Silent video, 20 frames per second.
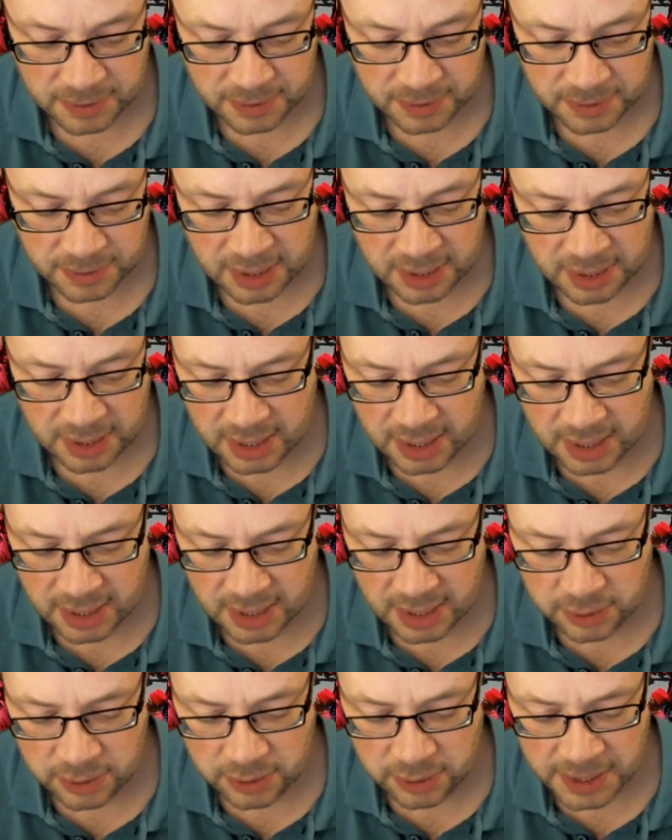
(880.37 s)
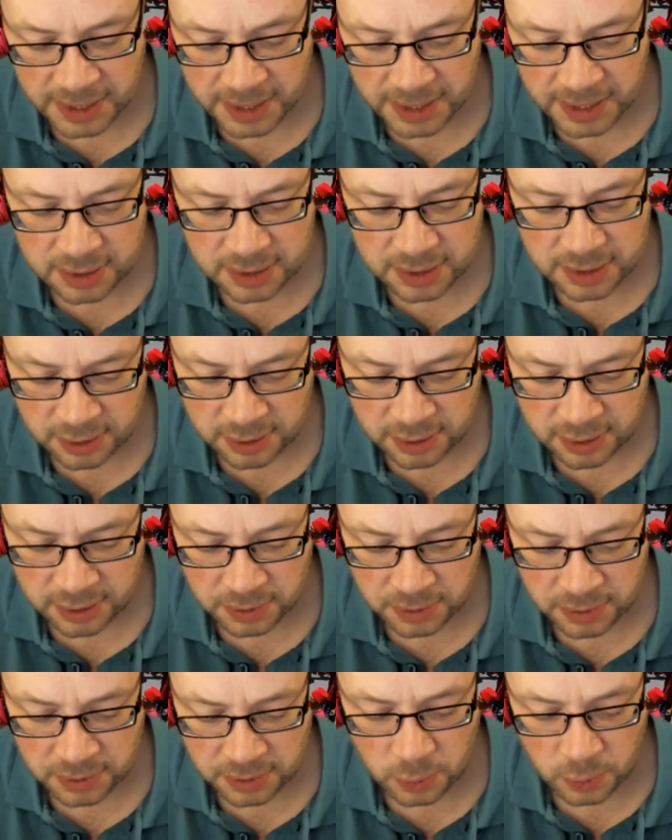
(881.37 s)
And the way to know
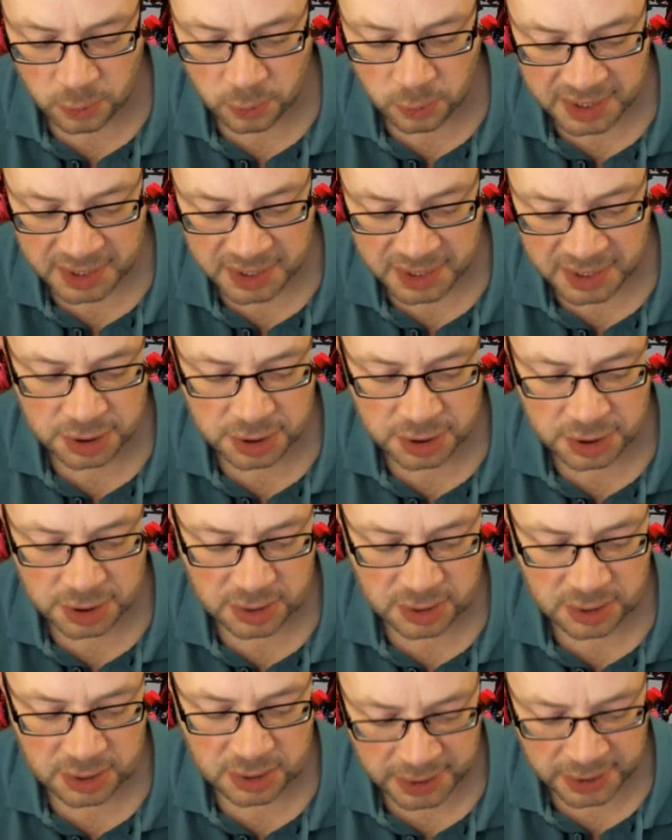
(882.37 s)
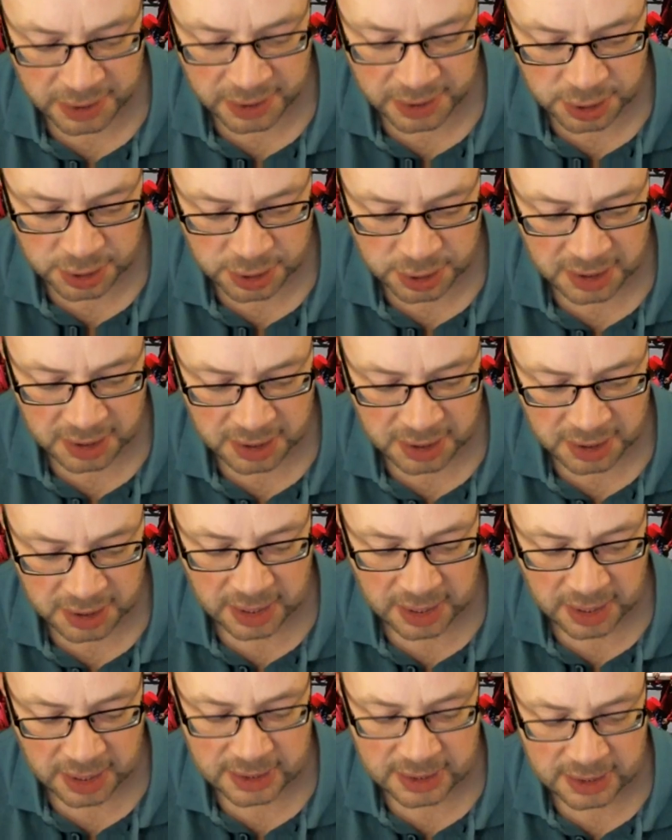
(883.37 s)
which is
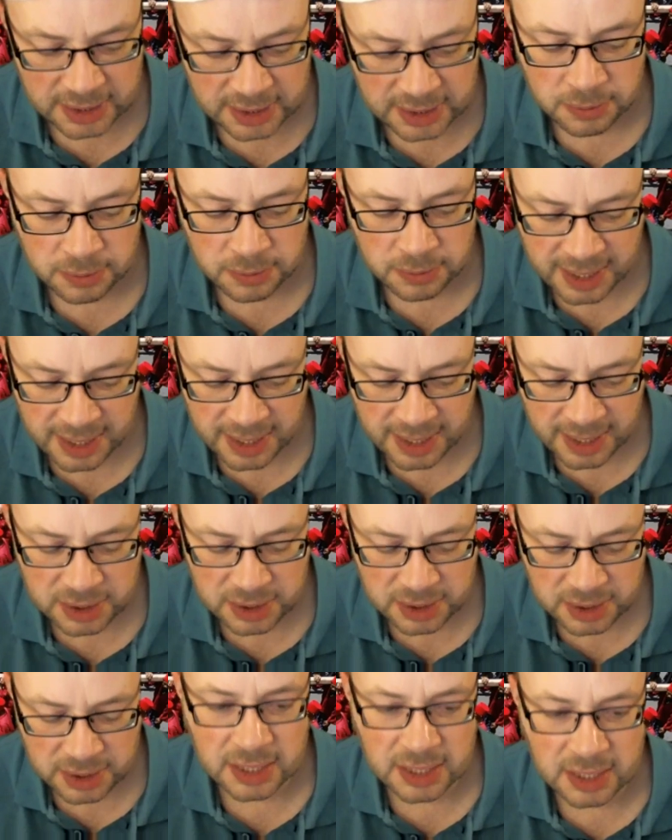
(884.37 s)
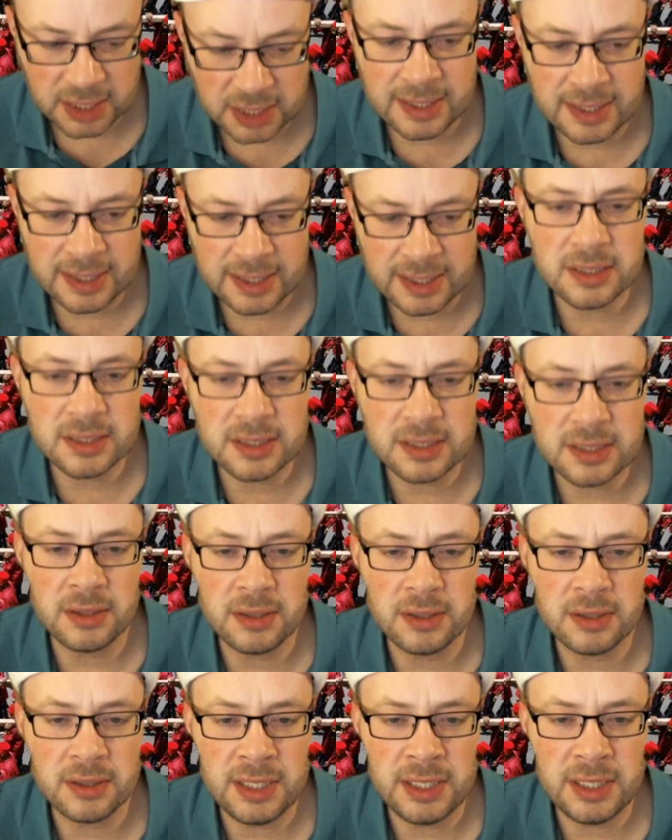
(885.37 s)
to match it against the
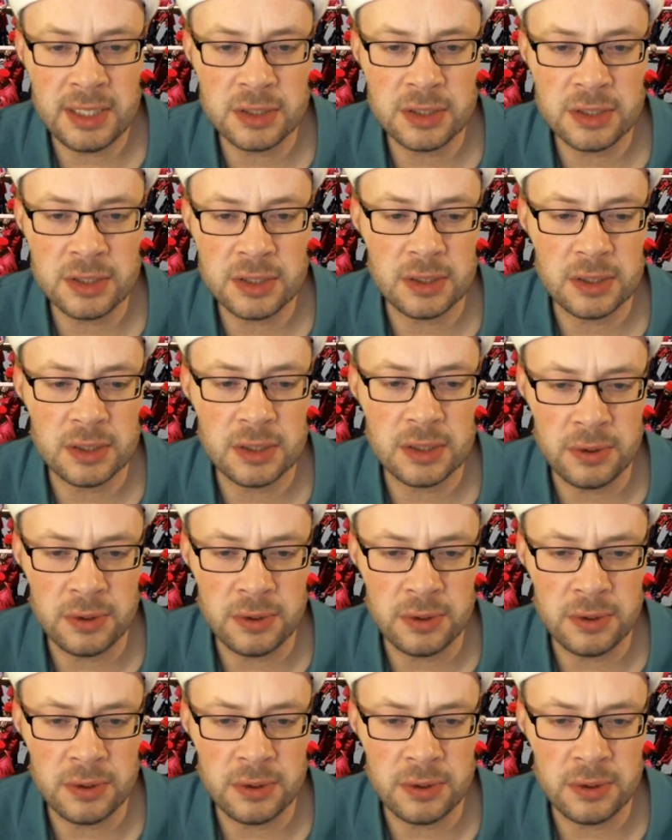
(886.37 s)
religious law.